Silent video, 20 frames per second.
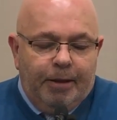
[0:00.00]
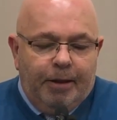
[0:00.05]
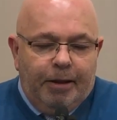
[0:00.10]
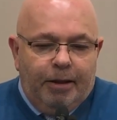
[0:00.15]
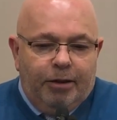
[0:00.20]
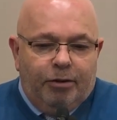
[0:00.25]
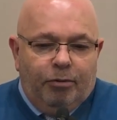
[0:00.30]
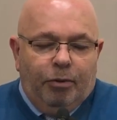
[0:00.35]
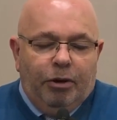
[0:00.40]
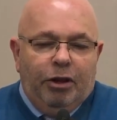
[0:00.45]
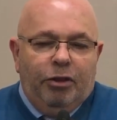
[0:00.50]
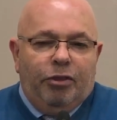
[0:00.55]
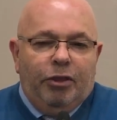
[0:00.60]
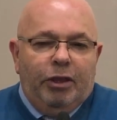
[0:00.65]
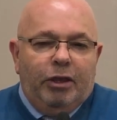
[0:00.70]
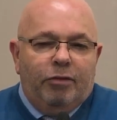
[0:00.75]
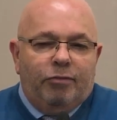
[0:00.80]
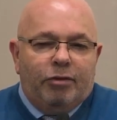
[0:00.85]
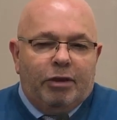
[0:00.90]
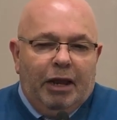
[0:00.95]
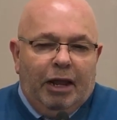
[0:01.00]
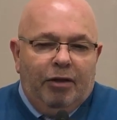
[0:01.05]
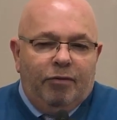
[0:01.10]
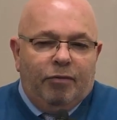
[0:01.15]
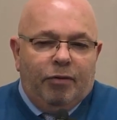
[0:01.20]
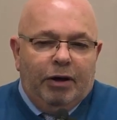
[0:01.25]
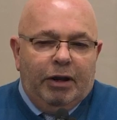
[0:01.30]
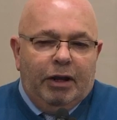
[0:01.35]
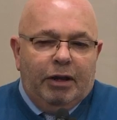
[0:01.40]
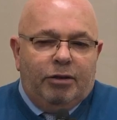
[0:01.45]
So when you think of
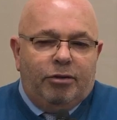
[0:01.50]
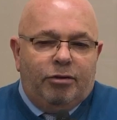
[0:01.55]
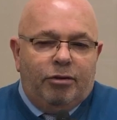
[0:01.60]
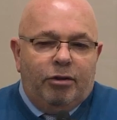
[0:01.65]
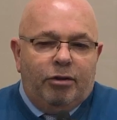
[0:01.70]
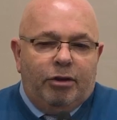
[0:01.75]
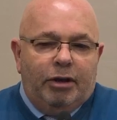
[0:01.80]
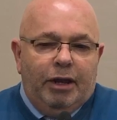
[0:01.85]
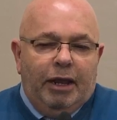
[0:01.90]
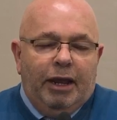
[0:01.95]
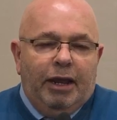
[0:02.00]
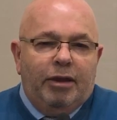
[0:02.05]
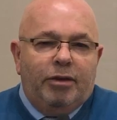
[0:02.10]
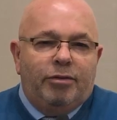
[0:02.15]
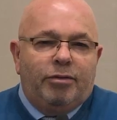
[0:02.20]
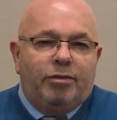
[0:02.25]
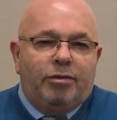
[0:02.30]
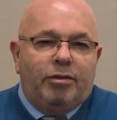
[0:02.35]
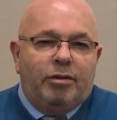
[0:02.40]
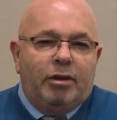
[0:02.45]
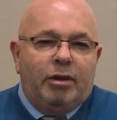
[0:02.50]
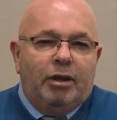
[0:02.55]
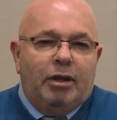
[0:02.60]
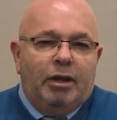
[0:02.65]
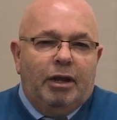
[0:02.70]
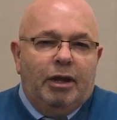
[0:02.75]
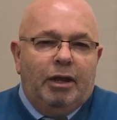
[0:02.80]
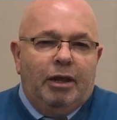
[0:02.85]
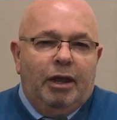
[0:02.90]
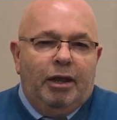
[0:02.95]
slavery, it certainly has,
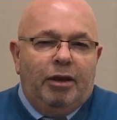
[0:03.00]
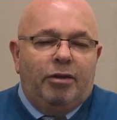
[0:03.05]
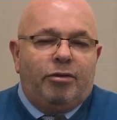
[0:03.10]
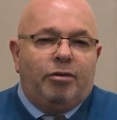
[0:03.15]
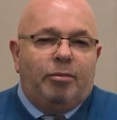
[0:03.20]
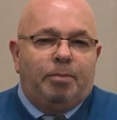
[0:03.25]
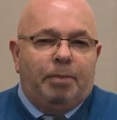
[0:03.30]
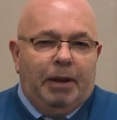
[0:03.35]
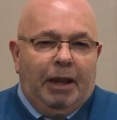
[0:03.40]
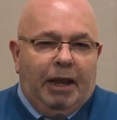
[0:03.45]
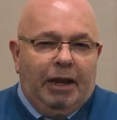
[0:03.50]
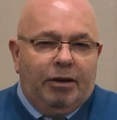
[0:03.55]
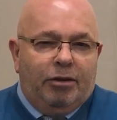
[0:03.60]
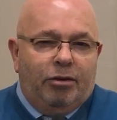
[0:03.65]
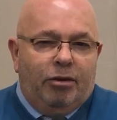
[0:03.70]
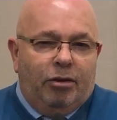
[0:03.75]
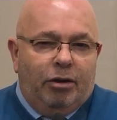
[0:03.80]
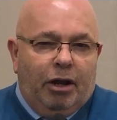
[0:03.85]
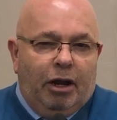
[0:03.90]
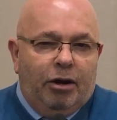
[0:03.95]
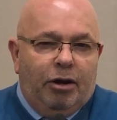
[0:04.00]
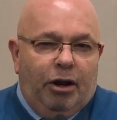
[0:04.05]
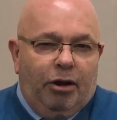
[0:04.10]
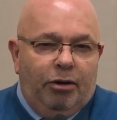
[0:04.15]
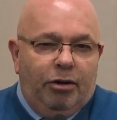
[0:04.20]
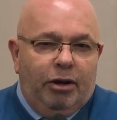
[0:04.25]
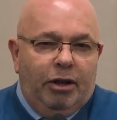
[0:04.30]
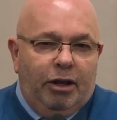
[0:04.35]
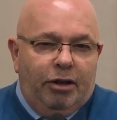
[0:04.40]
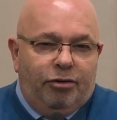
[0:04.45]
it is a blight on our
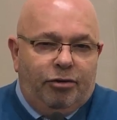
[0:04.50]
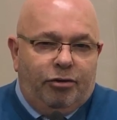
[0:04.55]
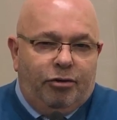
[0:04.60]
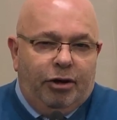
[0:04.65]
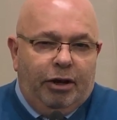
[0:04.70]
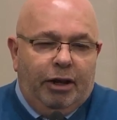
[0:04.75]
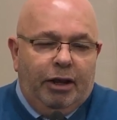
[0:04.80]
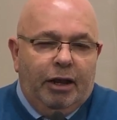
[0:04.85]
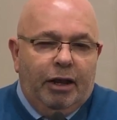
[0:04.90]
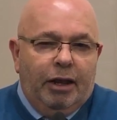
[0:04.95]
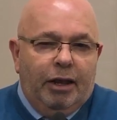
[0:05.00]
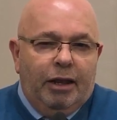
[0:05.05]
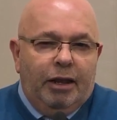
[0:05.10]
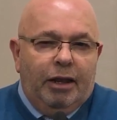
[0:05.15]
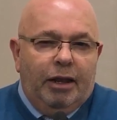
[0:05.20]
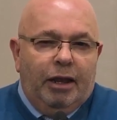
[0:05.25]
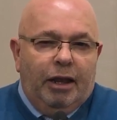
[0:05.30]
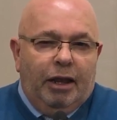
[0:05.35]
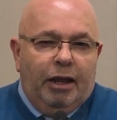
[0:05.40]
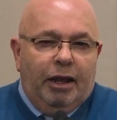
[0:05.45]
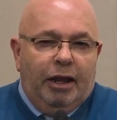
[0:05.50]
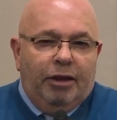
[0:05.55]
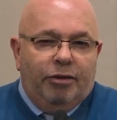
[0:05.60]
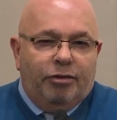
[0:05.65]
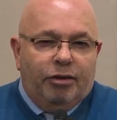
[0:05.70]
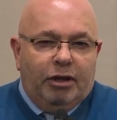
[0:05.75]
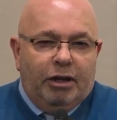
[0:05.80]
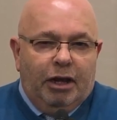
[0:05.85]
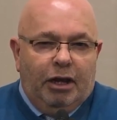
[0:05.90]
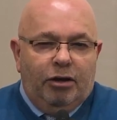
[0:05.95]
own history uh, as
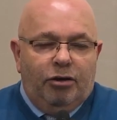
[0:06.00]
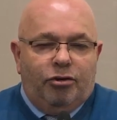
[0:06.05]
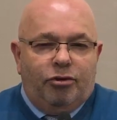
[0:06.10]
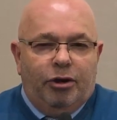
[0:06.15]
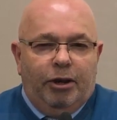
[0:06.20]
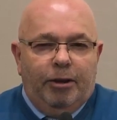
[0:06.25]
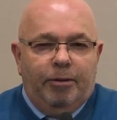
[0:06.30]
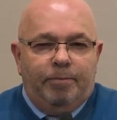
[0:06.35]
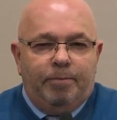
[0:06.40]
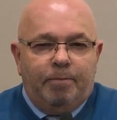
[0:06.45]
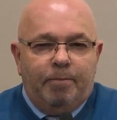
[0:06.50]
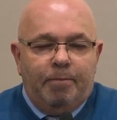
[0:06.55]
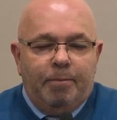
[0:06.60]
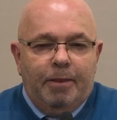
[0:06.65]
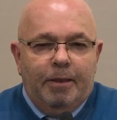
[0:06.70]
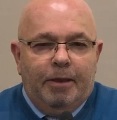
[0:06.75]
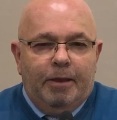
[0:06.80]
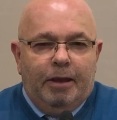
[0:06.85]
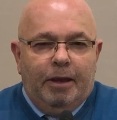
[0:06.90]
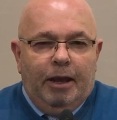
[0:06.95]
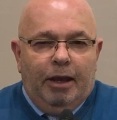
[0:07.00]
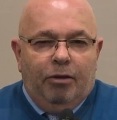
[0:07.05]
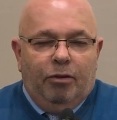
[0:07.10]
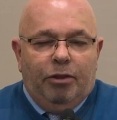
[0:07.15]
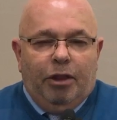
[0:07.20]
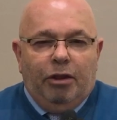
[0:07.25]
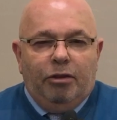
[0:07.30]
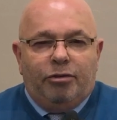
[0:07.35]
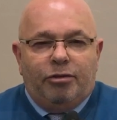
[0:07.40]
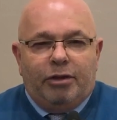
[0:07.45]
a country. And
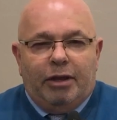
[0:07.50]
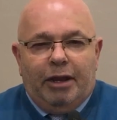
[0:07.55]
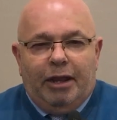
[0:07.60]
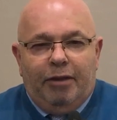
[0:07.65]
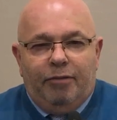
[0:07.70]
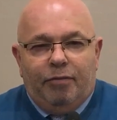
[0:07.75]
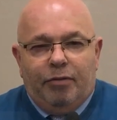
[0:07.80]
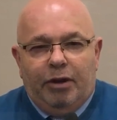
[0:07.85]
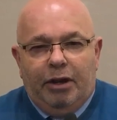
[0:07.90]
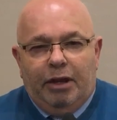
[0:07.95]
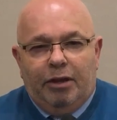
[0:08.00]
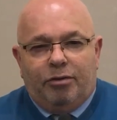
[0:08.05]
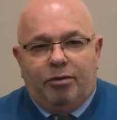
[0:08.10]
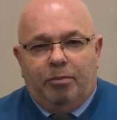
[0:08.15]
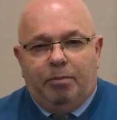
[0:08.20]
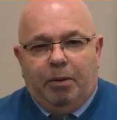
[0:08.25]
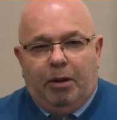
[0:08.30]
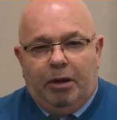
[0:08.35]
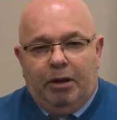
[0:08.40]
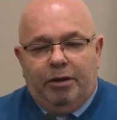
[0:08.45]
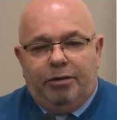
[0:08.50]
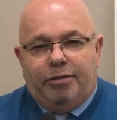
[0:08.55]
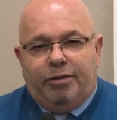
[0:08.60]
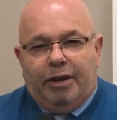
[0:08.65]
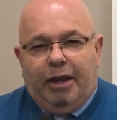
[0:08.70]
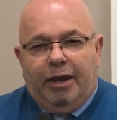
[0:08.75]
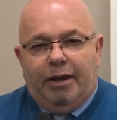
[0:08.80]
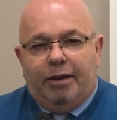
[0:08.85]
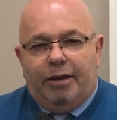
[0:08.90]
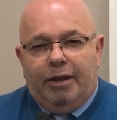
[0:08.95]
although slavery is abolished,
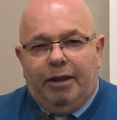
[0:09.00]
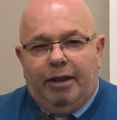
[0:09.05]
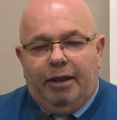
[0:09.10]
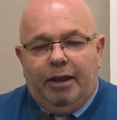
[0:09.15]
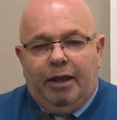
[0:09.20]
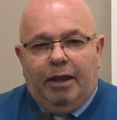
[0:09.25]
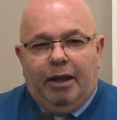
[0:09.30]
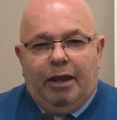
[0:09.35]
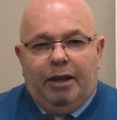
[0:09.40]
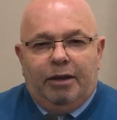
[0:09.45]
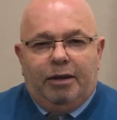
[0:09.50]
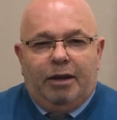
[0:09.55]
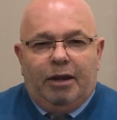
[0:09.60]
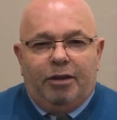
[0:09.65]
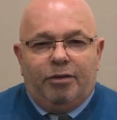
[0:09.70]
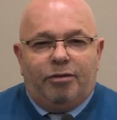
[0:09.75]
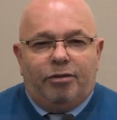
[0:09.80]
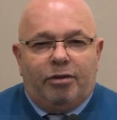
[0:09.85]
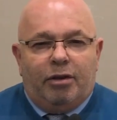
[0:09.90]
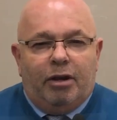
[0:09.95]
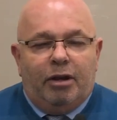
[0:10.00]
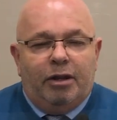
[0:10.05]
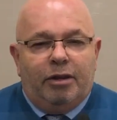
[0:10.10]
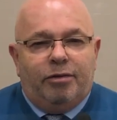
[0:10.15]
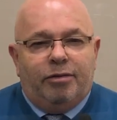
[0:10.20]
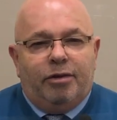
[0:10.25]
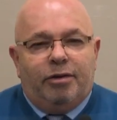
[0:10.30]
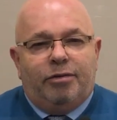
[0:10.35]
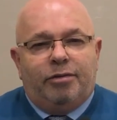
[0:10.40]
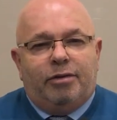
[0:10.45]
sadly, it does still
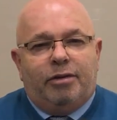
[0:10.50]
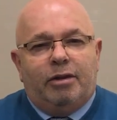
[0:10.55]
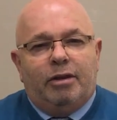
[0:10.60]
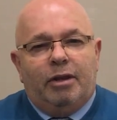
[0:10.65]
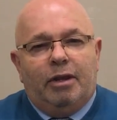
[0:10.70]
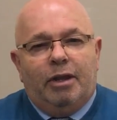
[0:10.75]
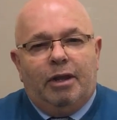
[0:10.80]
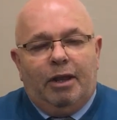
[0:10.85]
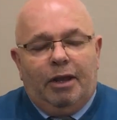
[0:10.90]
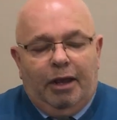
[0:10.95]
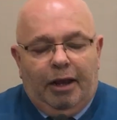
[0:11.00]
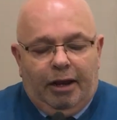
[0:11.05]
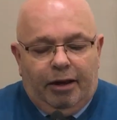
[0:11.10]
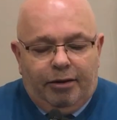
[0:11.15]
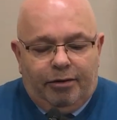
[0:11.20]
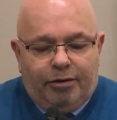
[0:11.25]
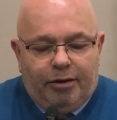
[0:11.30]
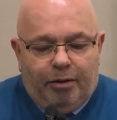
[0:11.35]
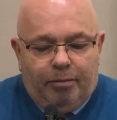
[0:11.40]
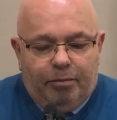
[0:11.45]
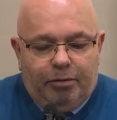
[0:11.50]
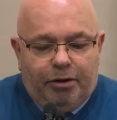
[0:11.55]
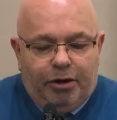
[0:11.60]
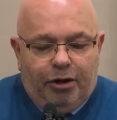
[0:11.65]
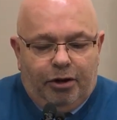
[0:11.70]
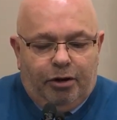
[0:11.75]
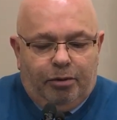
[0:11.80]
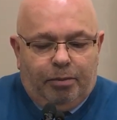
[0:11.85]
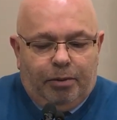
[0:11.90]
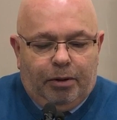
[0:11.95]
exist in some
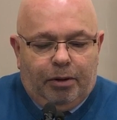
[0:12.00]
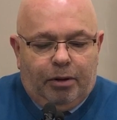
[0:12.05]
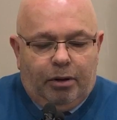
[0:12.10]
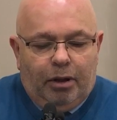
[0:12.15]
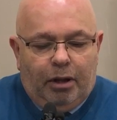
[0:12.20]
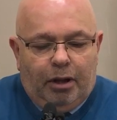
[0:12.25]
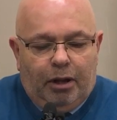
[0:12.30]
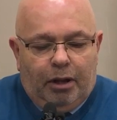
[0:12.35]
terrible